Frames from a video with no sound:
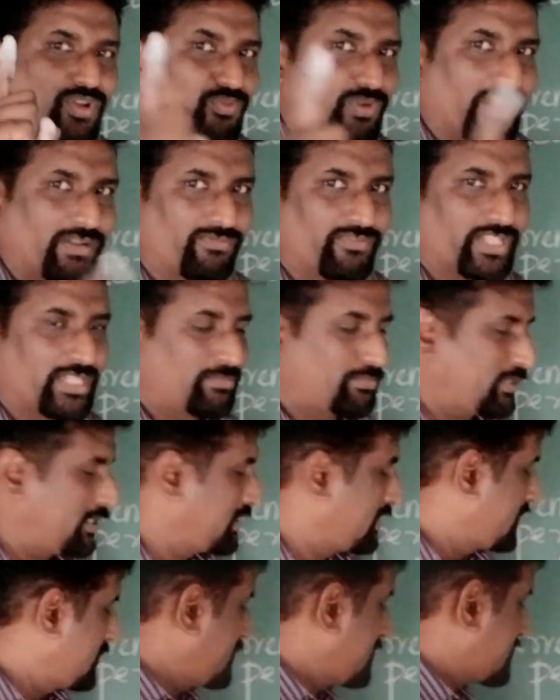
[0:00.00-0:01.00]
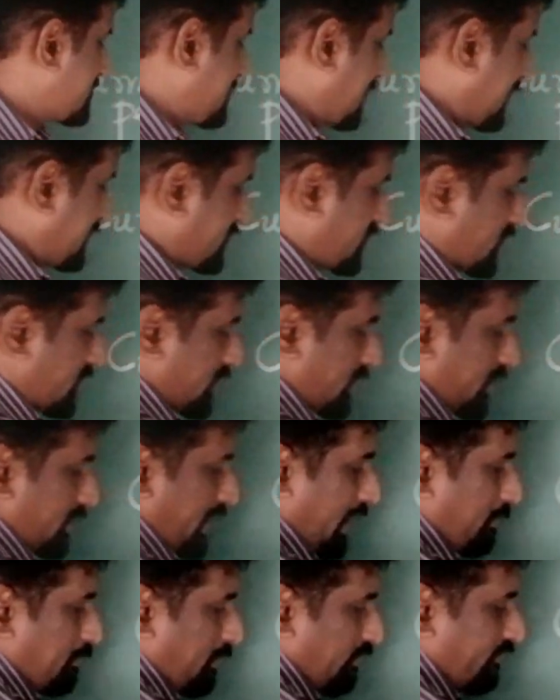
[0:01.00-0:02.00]
one variable. Such
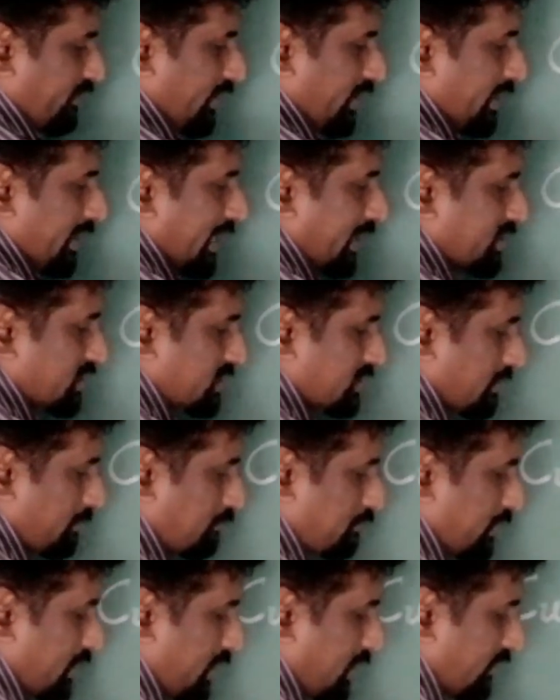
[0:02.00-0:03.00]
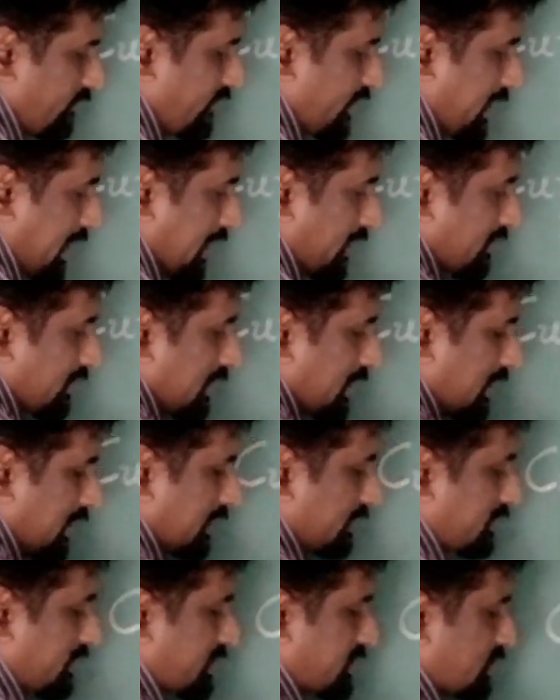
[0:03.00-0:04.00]
type of an index number we calculate
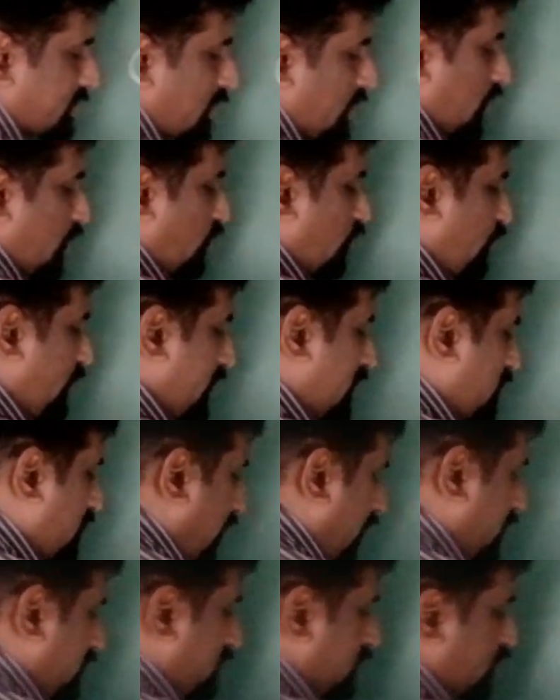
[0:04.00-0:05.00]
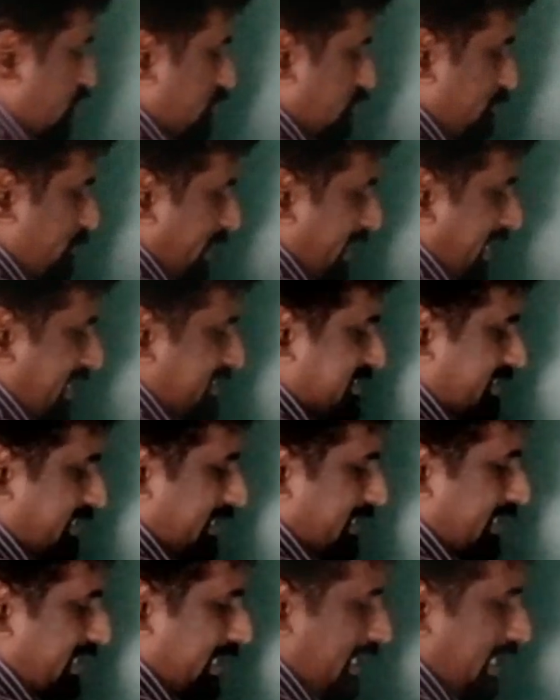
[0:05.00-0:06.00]
like this. We call this to be as
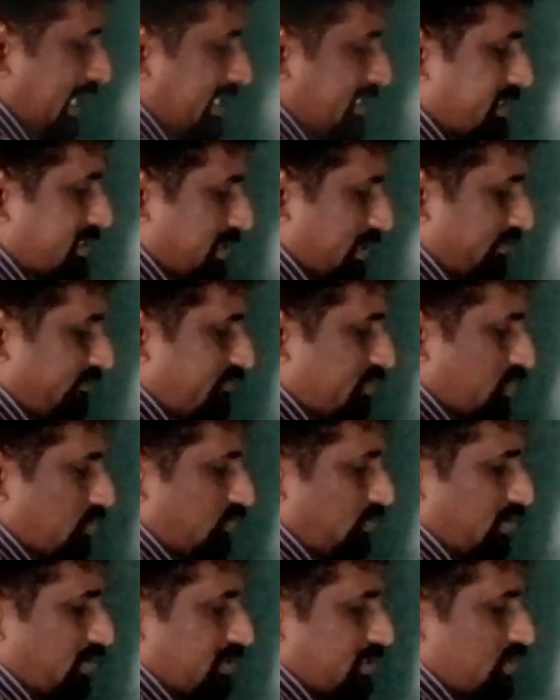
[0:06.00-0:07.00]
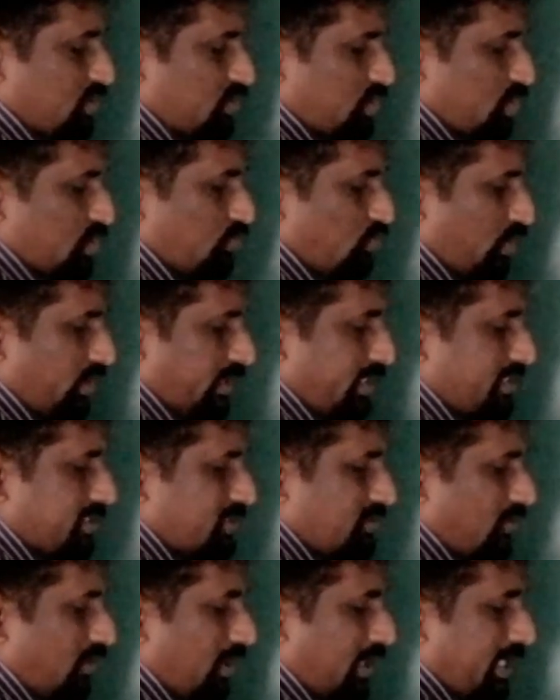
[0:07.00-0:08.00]
relative students what it is
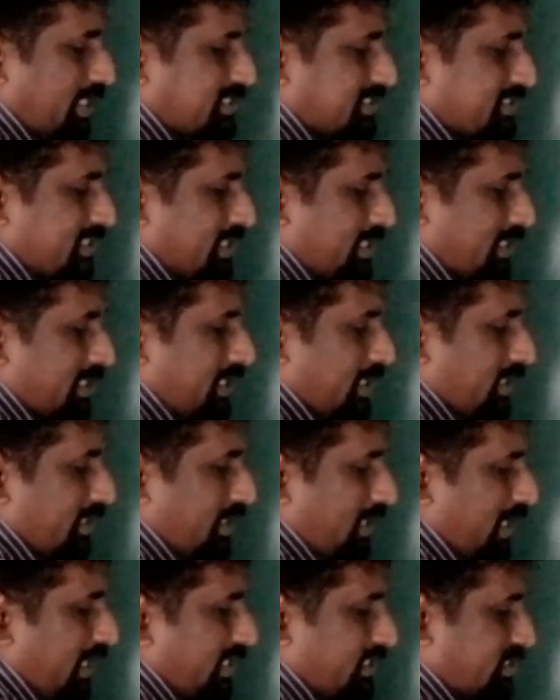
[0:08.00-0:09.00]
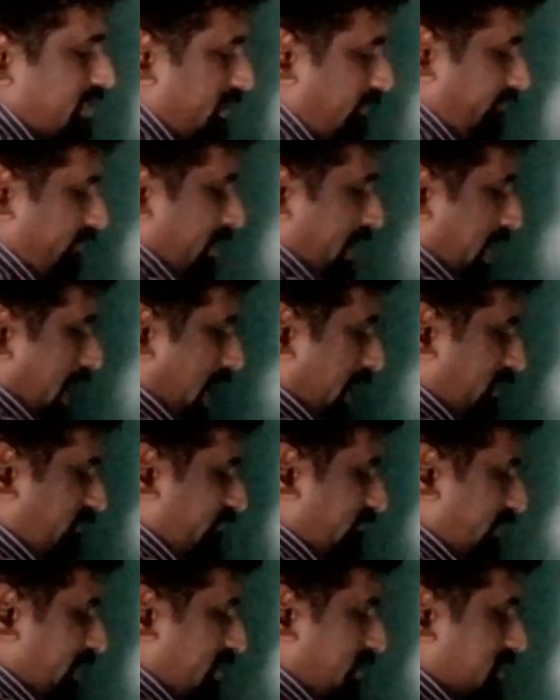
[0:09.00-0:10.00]
called as relative and
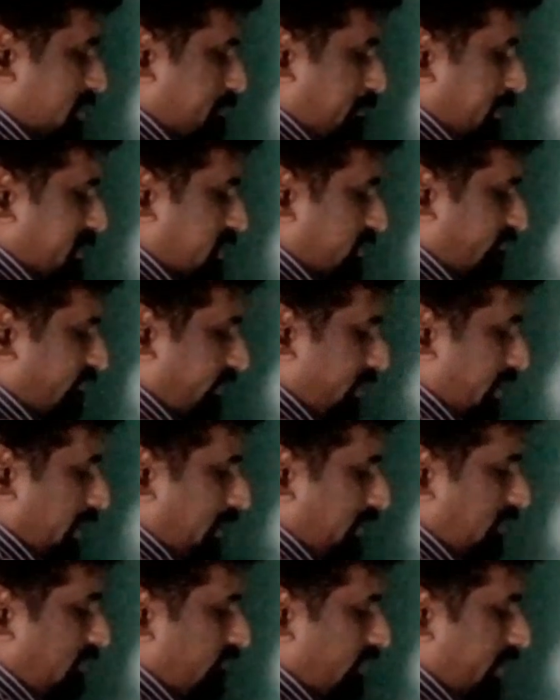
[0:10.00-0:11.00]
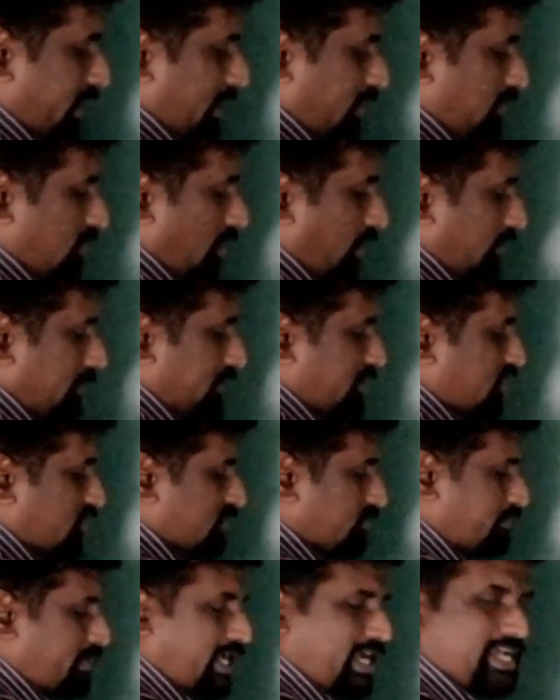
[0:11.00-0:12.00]
very specifically we can call this to
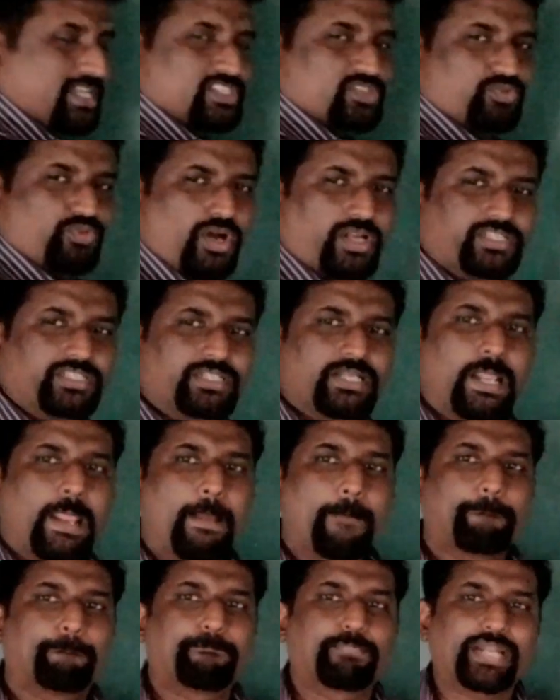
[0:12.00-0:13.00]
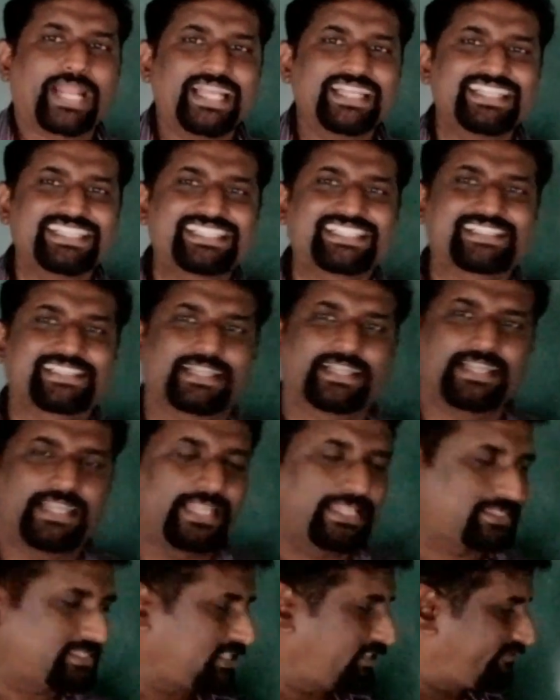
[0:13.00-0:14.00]
be as what price
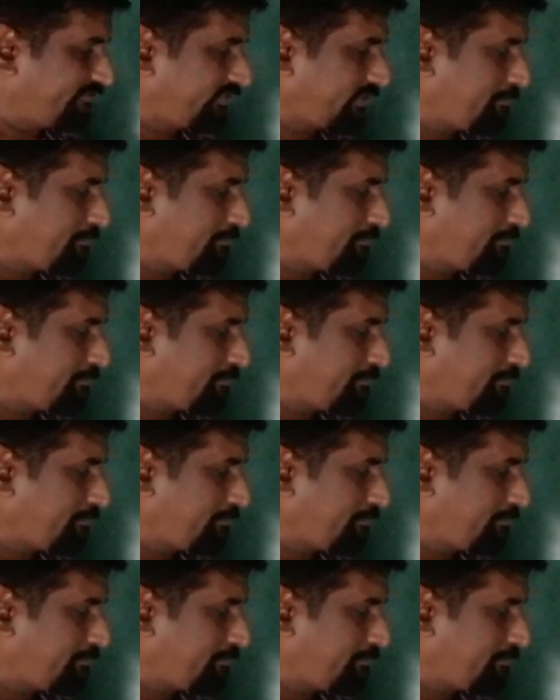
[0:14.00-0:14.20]
relative